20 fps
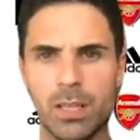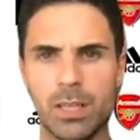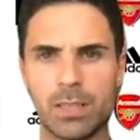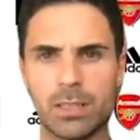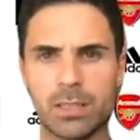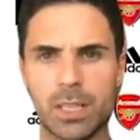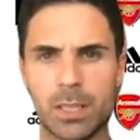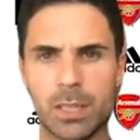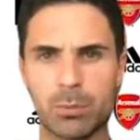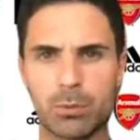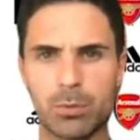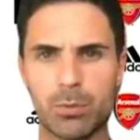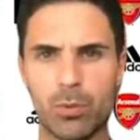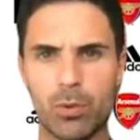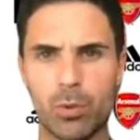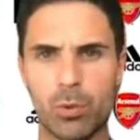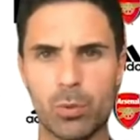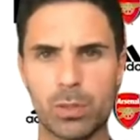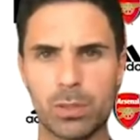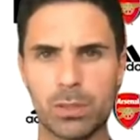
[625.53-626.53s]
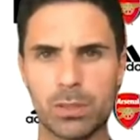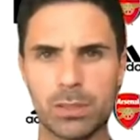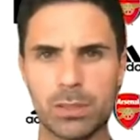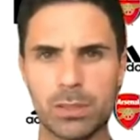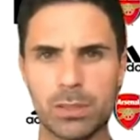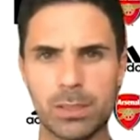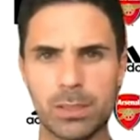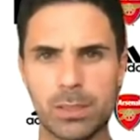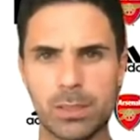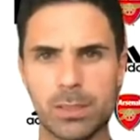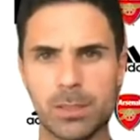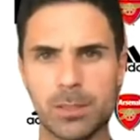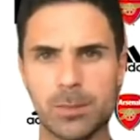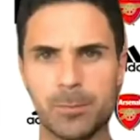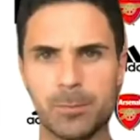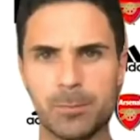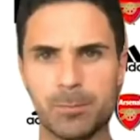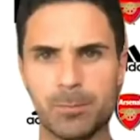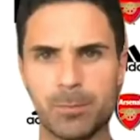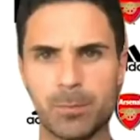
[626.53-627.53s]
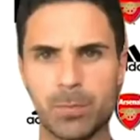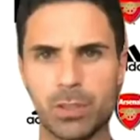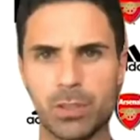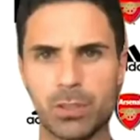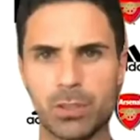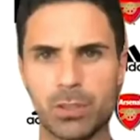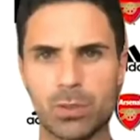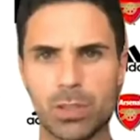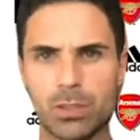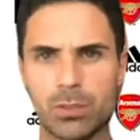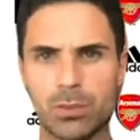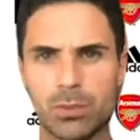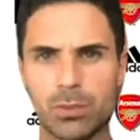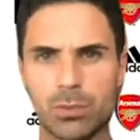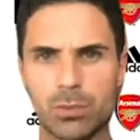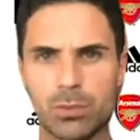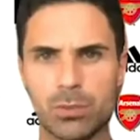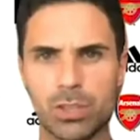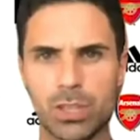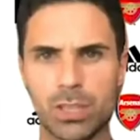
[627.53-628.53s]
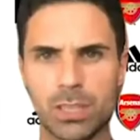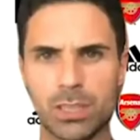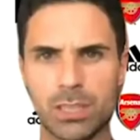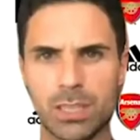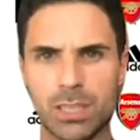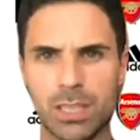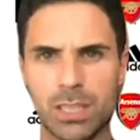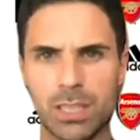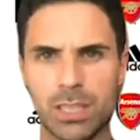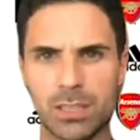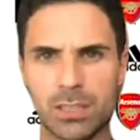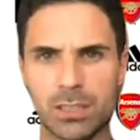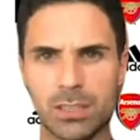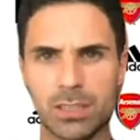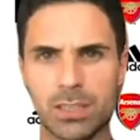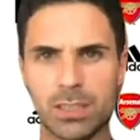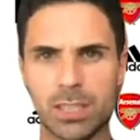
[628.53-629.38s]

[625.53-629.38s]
of steps forward, and we tried to change the energy